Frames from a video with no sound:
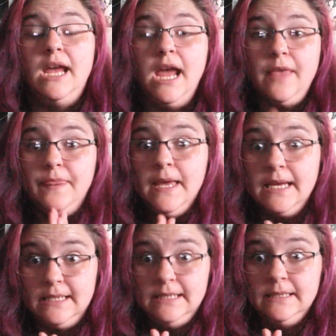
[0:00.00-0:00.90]
And
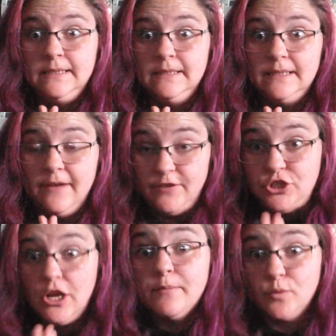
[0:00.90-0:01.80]
then, if it
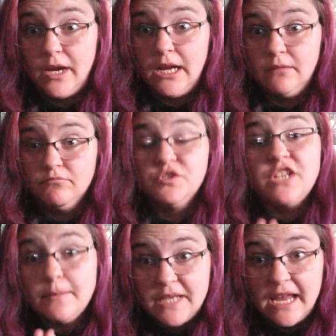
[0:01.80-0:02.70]
stops raining,
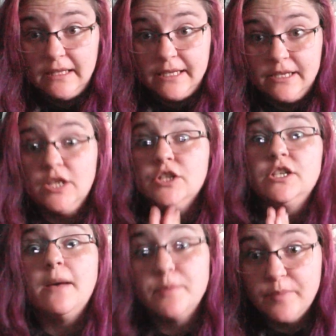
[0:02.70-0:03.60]
stops hailing,
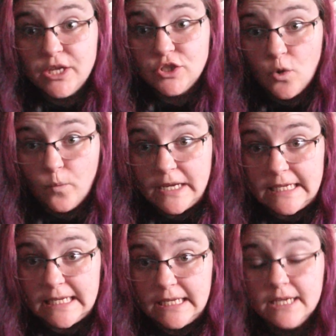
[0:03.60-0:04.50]
stops being so
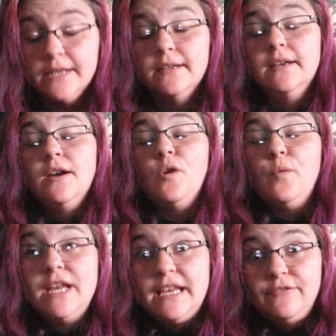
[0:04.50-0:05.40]
windy,
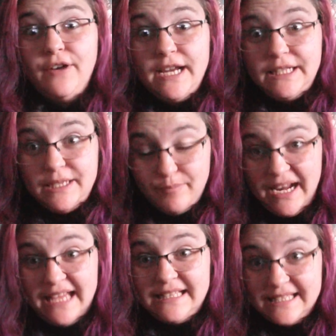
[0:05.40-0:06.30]
we can finally
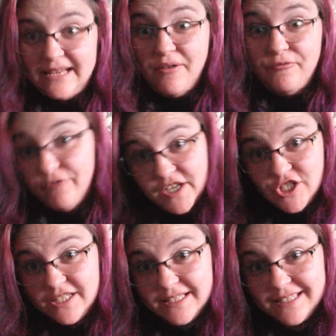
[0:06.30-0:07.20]
plant some
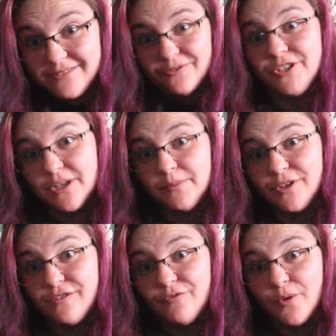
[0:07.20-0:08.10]
veggies, which I'm
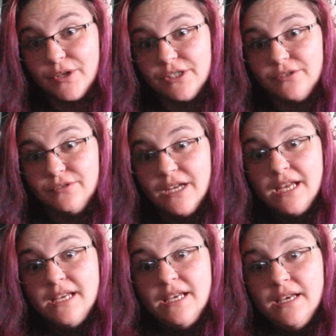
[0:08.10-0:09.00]
looking forward to.
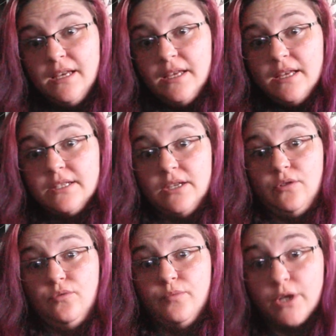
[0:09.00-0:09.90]

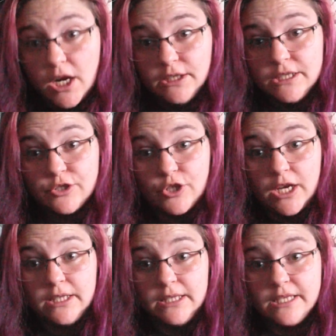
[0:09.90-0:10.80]
So regardless or
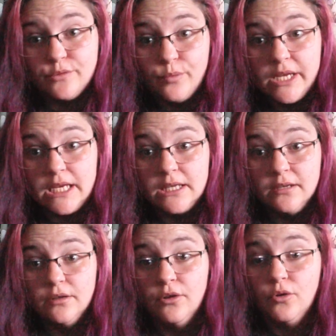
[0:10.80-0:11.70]
not, this week
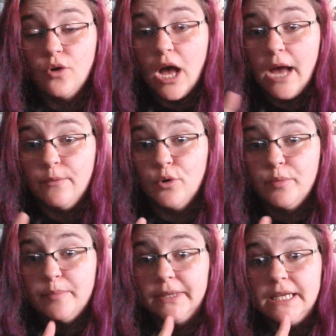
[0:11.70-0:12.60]
I will
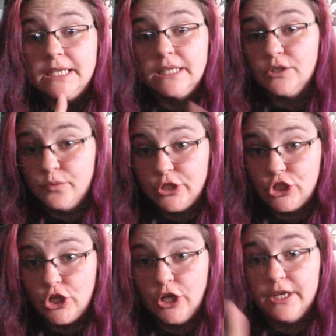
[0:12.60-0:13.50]
be planting the Swiss
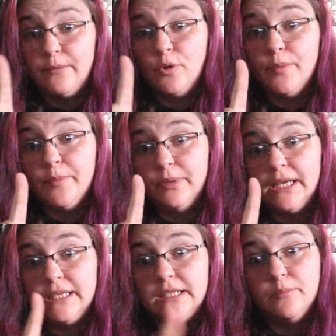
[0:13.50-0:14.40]
chard and I will be
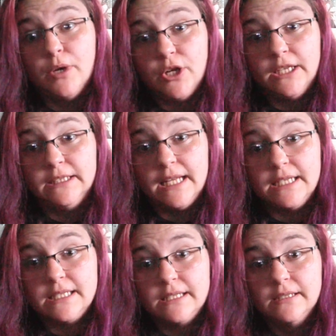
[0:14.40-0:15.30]
planting the butterhead
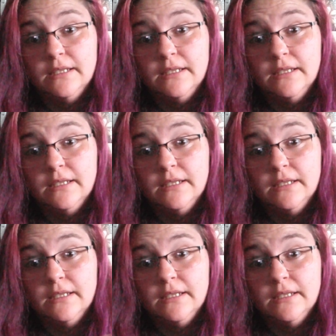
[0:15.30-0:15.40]
lettuce